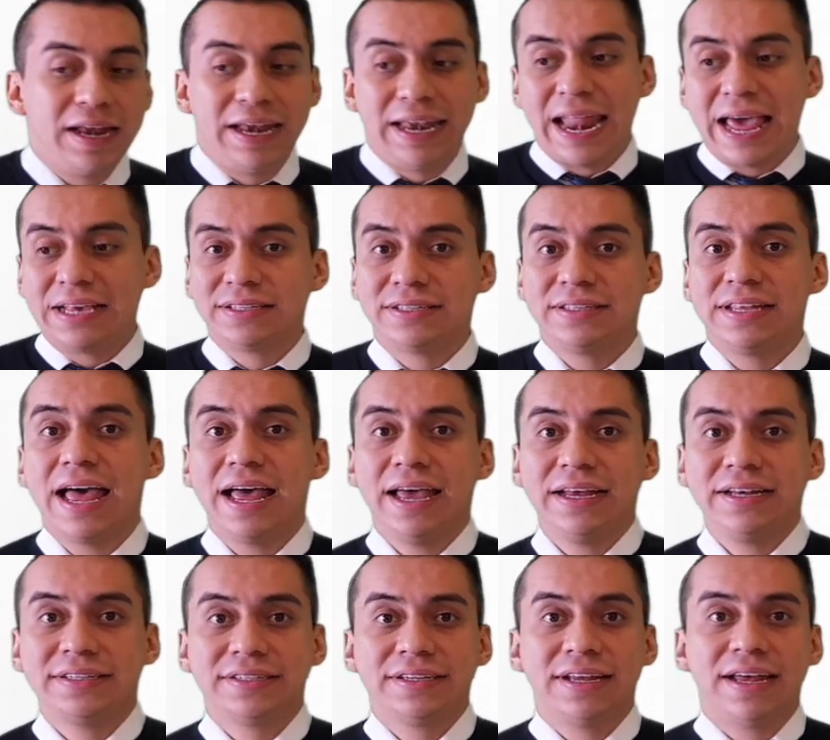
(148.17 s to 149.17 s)
last
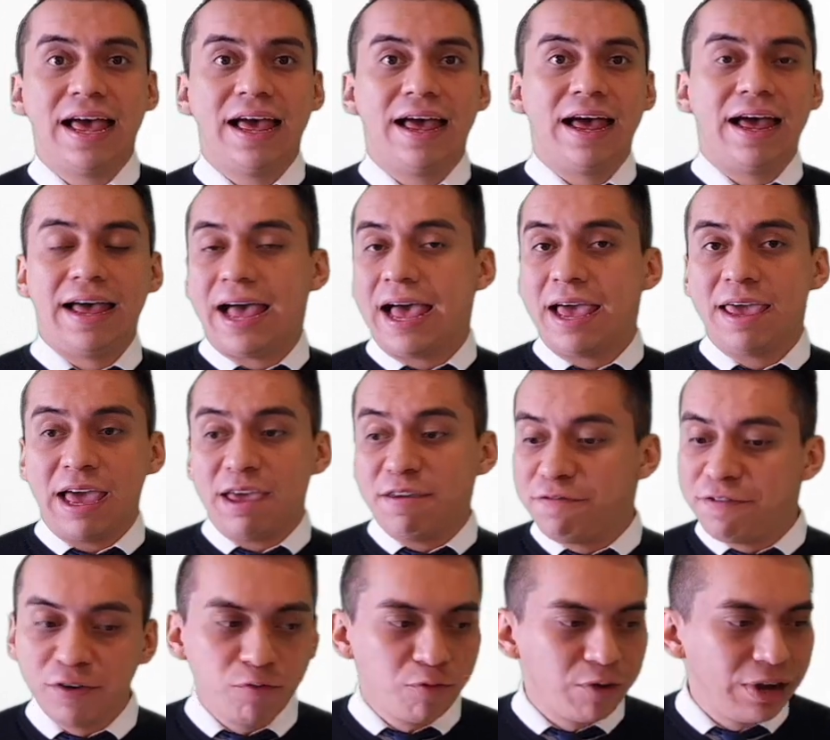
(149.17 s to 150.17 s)
night, I
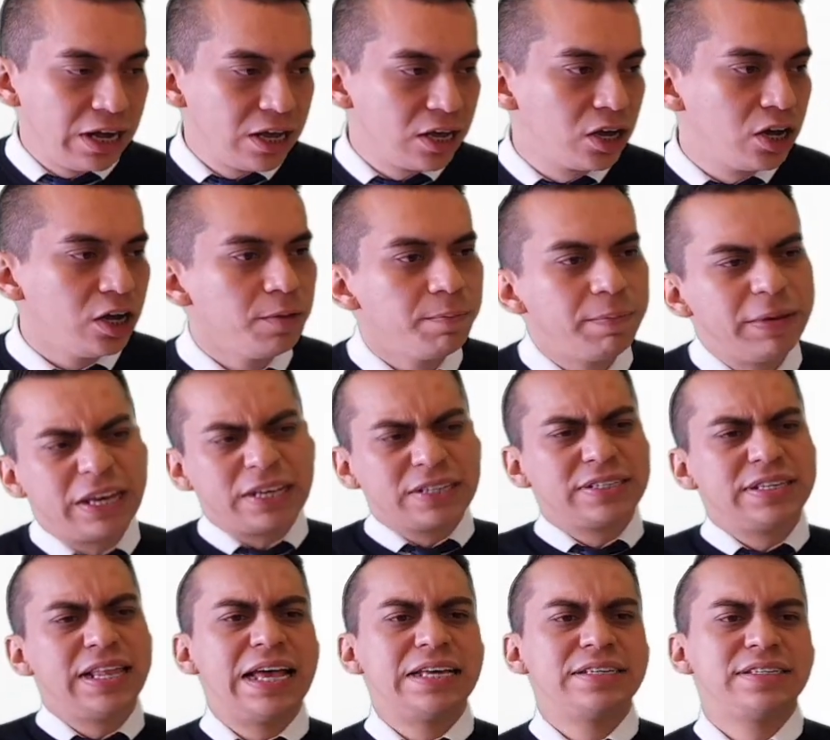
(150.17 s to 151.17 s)
feel really good
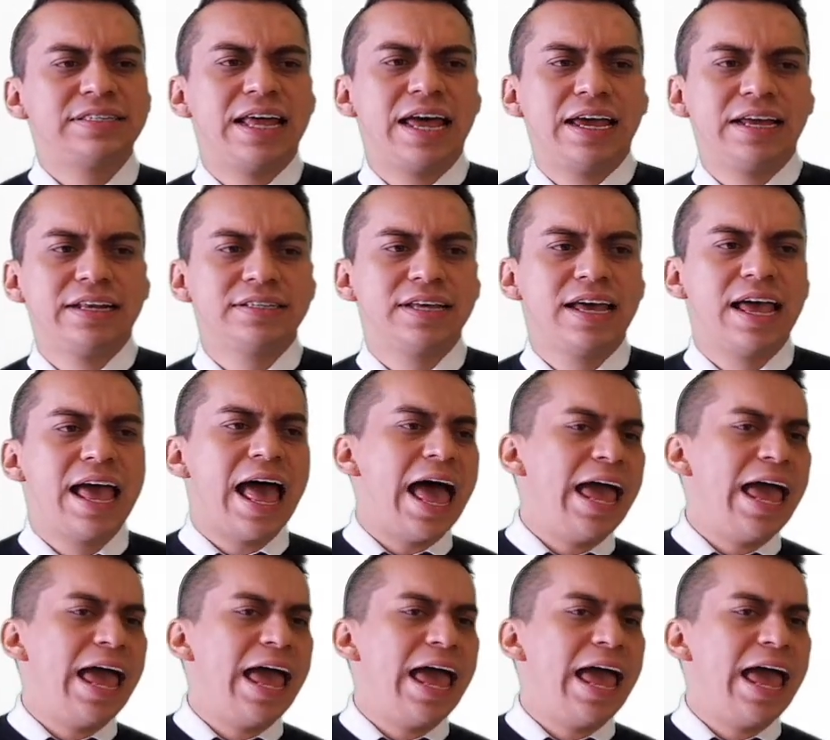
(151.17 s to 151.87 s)
because last night